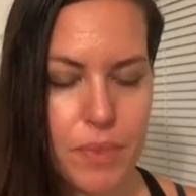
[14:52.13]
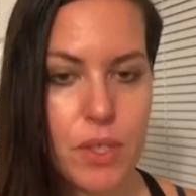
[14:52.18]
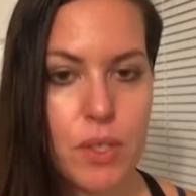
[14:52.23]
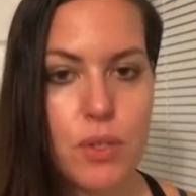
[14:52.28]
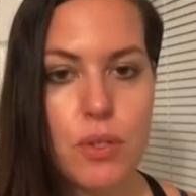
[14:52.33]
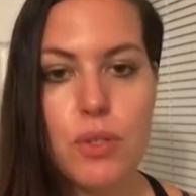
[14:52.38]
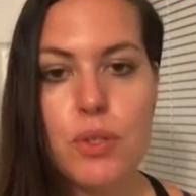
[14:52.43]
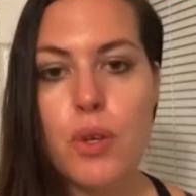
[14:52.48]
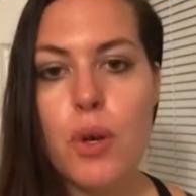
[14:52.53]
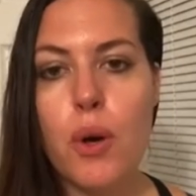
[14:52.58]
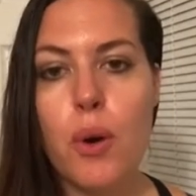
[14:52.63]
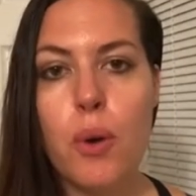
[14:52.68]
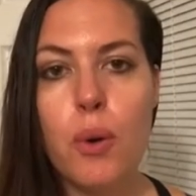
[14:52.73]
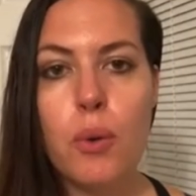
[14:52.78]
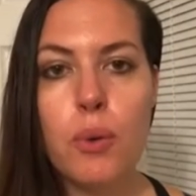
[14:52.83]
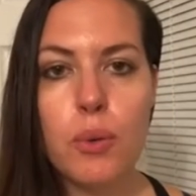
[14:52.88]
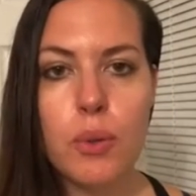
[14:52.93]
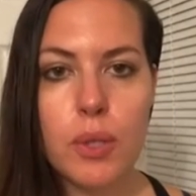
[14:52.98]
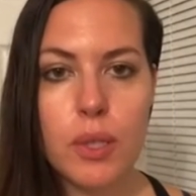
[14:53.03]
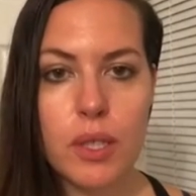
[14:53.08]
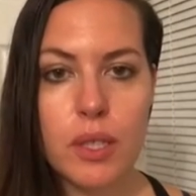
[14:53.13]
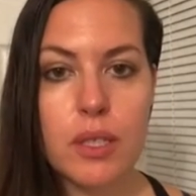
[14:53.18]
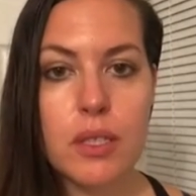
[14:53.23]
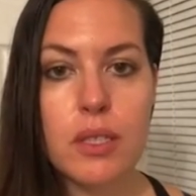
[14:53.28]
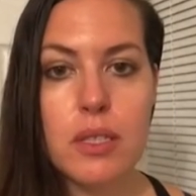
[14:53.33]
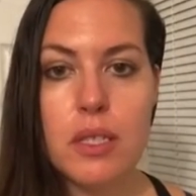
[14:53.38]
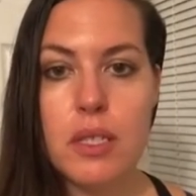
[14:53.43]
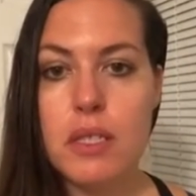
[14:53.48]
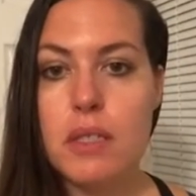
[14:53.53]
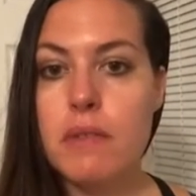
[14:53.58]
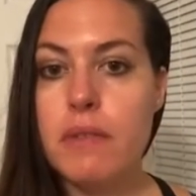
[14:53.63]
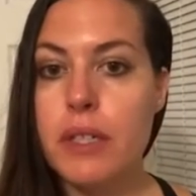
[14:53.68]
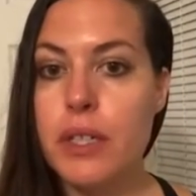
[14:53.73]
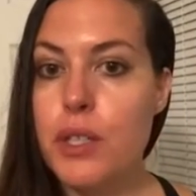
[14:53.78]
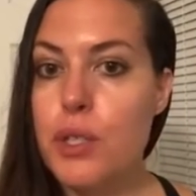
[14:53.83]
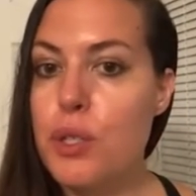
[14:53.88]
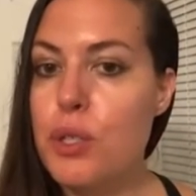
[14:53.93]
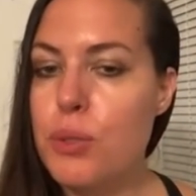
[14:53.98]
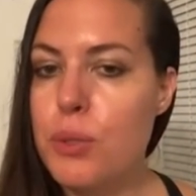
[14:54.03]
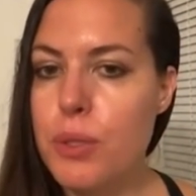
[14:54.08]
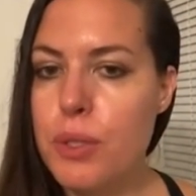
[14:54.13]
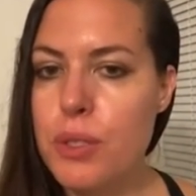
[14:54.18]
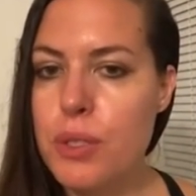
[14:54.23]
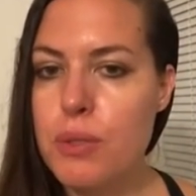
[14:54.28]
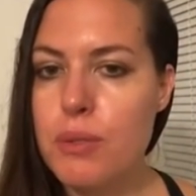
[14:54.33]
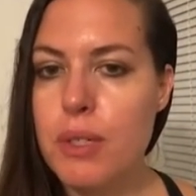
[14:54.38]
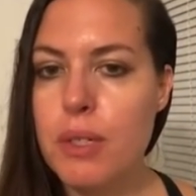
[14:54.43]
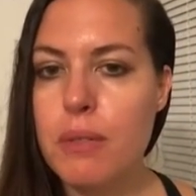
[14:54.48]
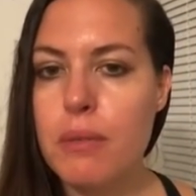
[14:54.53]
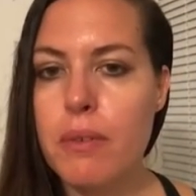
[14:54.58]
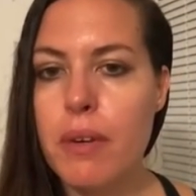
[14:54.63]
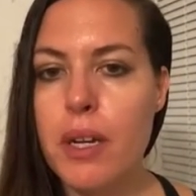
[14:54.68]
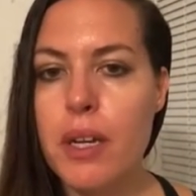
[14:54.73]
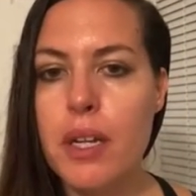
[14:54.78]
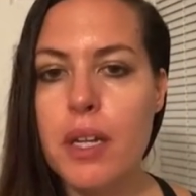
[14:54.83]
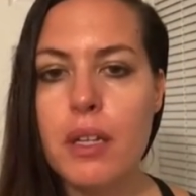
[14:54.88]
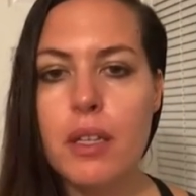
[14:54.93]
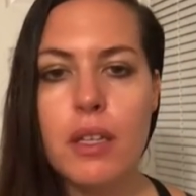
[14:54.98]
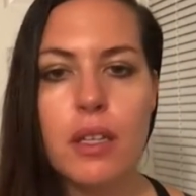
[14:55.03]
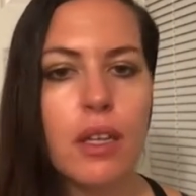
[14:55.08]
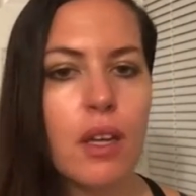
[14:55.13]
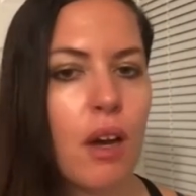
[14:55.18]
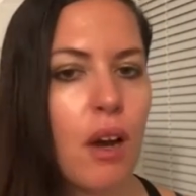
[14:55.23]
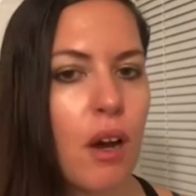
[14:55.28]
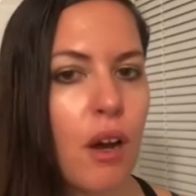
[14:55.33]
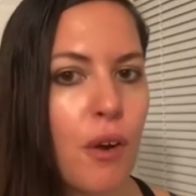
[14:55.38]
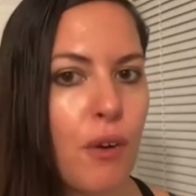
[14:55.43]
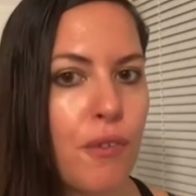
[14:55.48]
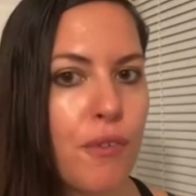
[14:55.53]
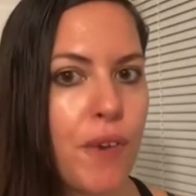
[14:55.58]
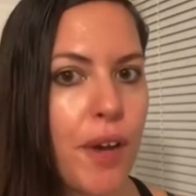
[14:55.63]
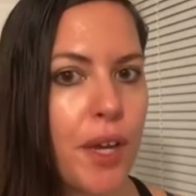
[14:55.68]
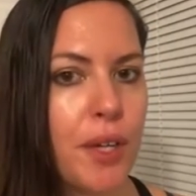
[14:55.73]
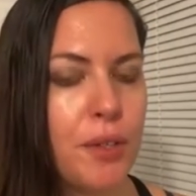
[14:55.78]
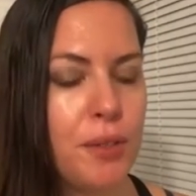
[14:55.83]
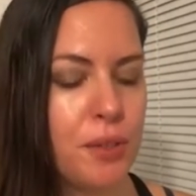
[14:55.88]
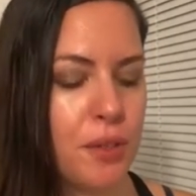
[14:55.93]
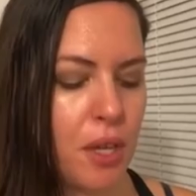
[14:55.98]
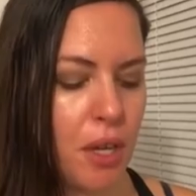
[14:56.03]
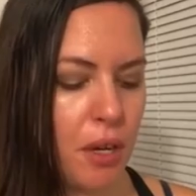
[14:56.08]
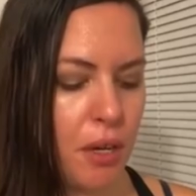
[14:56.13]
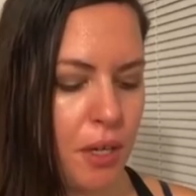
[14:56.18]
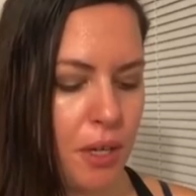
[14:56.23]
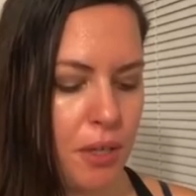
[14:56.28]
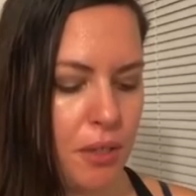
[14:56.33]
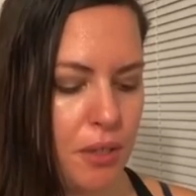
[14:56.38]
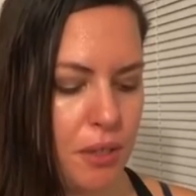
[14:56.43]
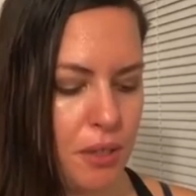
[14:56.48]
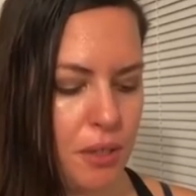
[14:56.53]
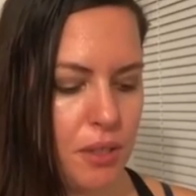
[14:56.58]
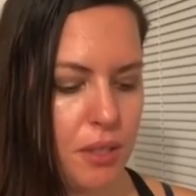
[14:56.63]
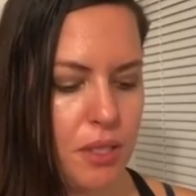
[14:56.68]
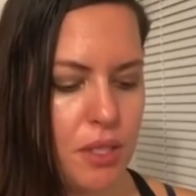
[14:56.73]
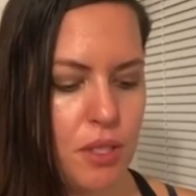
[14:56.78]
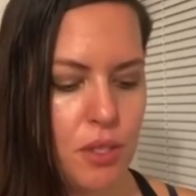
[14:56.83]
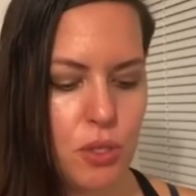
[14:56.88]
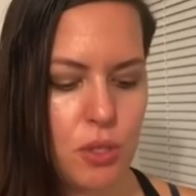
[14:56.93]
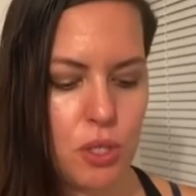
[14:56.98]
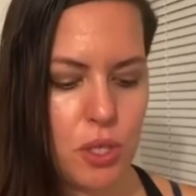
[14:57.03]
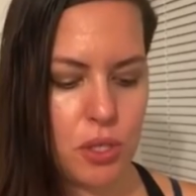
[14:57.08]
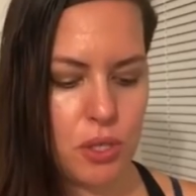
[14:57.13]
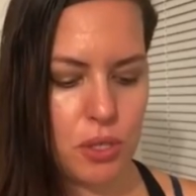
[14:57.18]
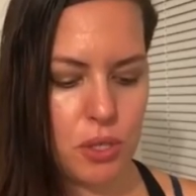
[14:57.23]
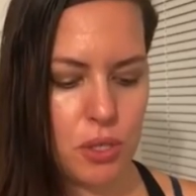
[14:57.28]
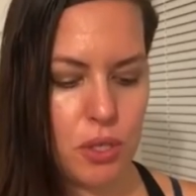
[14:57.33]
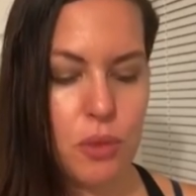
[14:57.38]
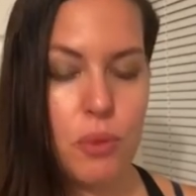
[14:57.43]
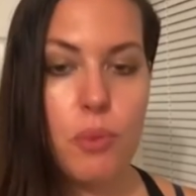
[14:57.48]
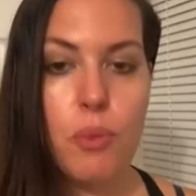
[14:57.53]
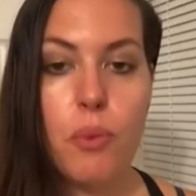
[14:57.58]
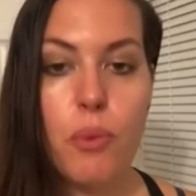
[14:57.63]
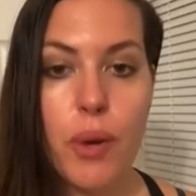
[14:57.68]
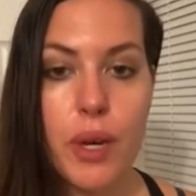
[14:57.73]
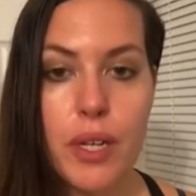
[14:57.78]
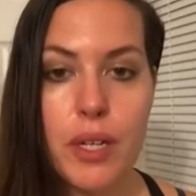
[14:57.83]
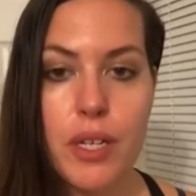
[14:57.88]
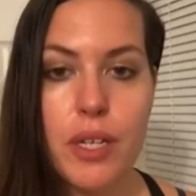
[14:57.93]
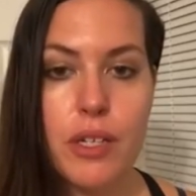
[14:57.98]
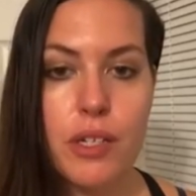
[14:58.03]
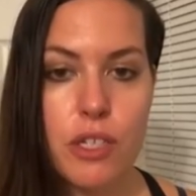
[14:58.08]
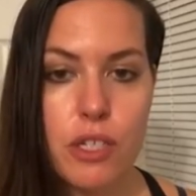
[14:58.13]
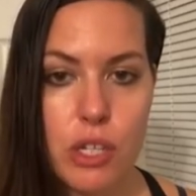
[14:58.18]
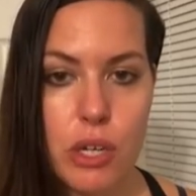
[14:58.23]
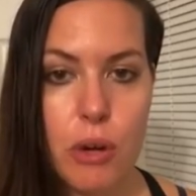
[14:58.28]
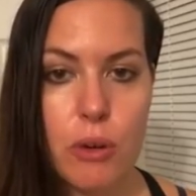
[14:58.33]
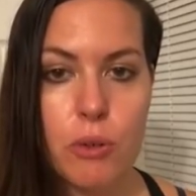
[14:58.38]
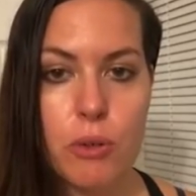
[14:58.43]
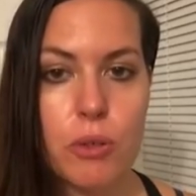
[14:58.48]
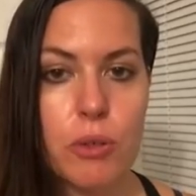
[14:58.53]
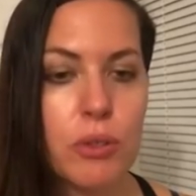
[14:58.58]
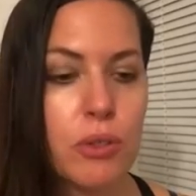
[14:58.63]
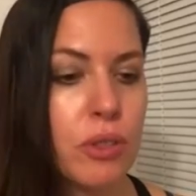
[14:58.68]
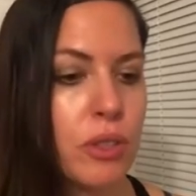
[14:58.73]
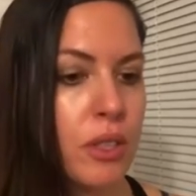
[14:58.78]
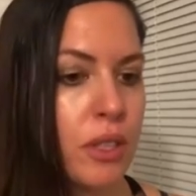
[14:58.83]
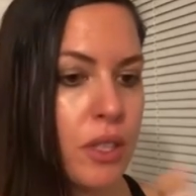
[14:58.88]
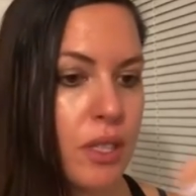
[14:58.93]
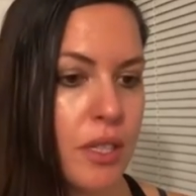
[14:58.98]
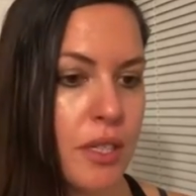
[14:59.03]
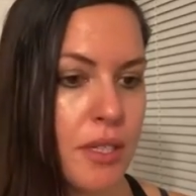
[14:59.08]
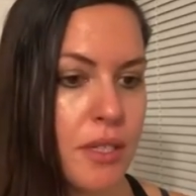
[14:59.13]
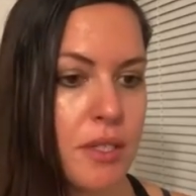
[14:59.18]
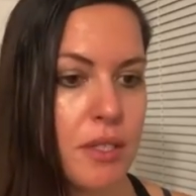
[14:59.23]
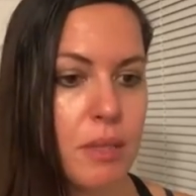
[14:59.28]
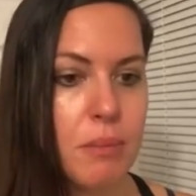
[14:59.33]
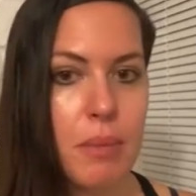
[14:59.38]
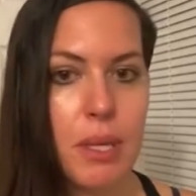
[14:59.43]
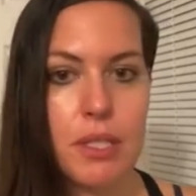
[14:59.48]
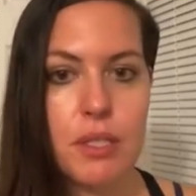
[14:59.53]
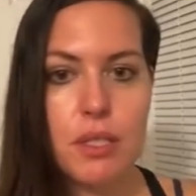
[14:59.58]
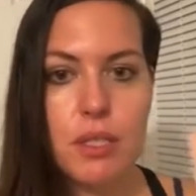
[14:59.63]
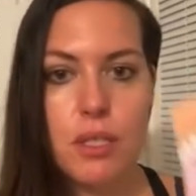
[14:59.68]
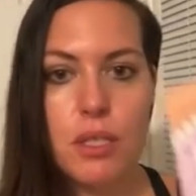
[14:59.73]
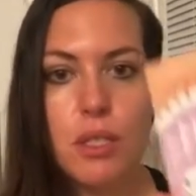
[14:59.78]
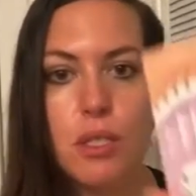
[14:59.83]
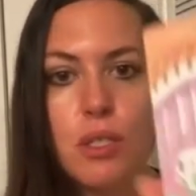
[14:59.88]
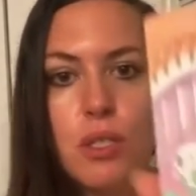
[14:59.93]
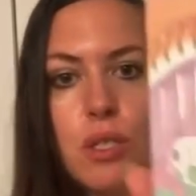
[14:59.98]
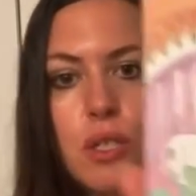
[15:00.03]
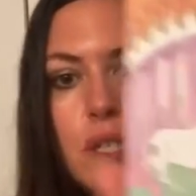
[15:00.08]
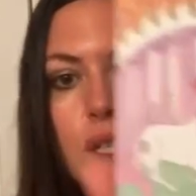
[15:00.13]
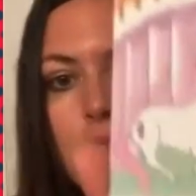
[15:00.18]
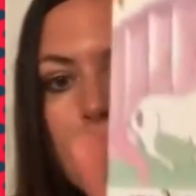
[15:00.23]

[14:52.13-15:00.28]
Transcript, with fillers: So this is a very short and sweet reading. Our final card is just what in general is the message,